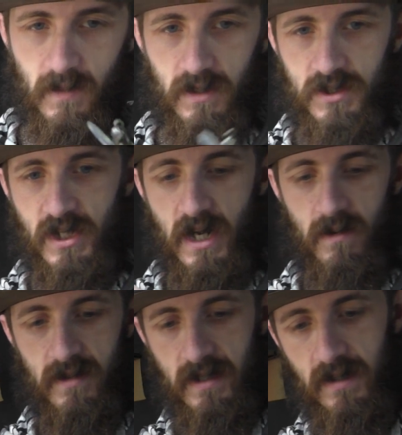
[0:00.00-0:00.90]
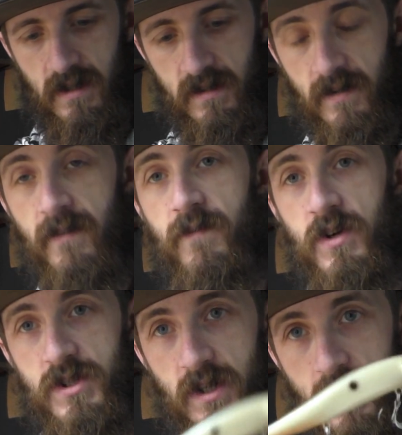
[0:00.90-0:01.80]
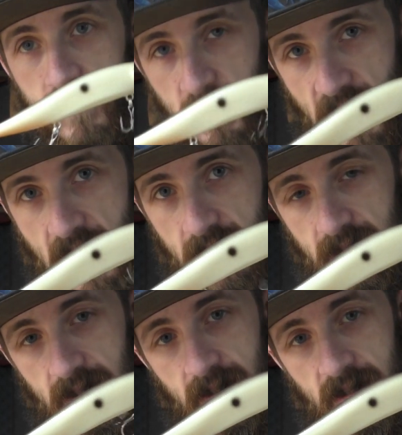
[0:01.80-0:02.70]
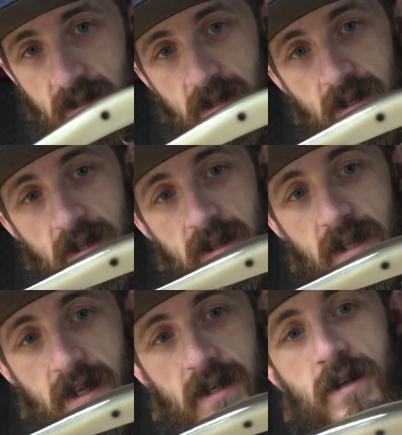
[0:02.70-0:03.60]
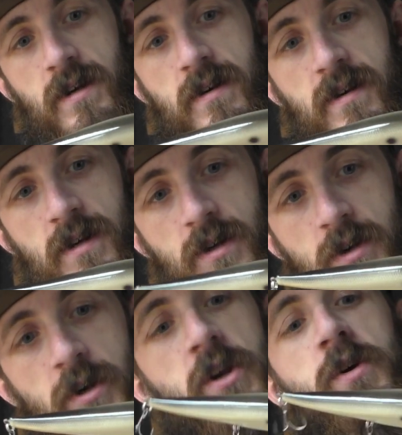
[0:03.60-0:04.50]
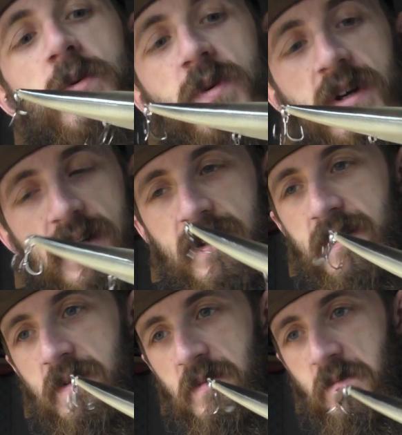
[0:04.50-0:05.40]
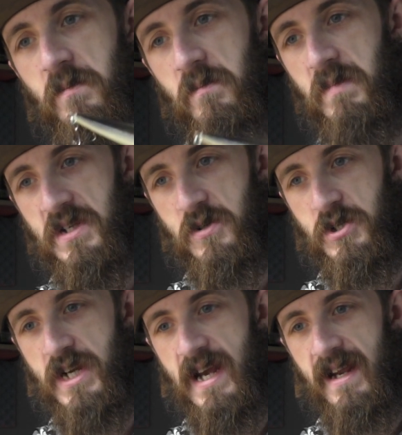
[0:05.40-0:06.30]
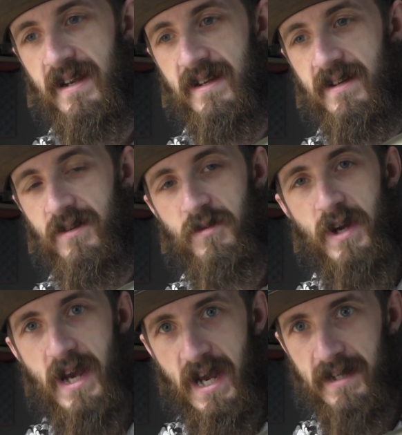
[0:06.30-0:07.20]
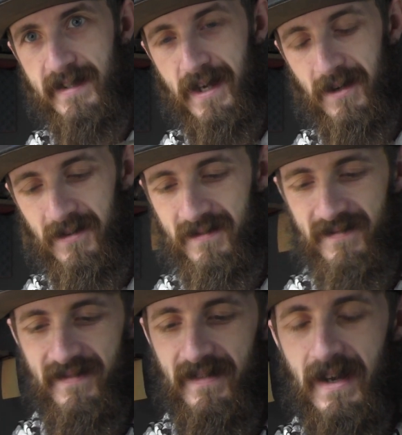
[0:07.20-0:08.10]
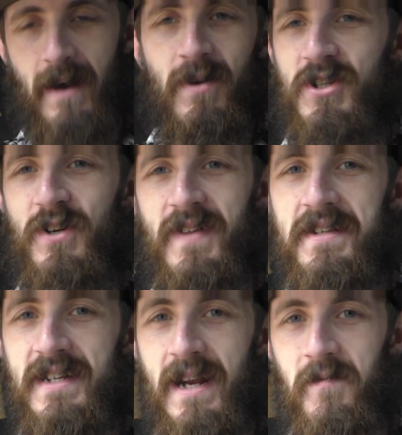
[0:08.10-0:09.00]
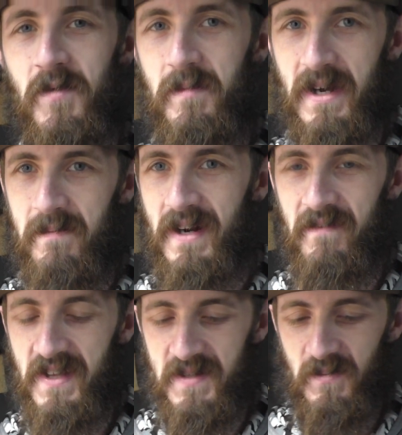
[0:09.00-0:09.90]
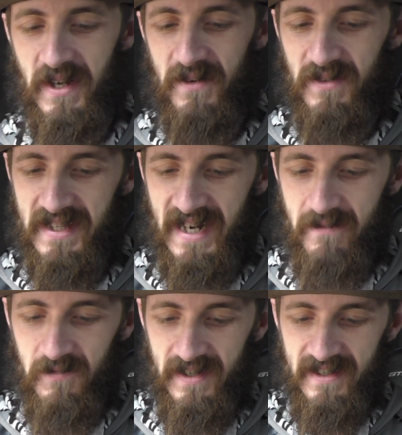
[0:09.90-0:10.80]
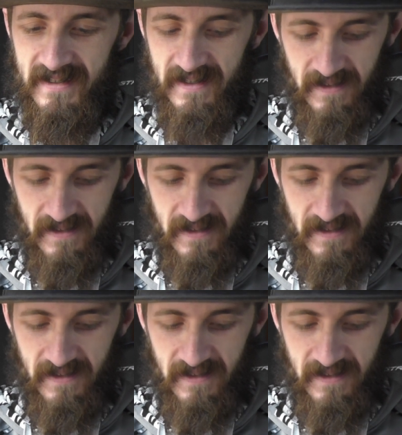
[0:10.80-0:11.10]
So, first lure off the bat, the new Mr. J XL. I'm not sure if that's the name of him. I'm gonna have to ask Brandon what the name of it is.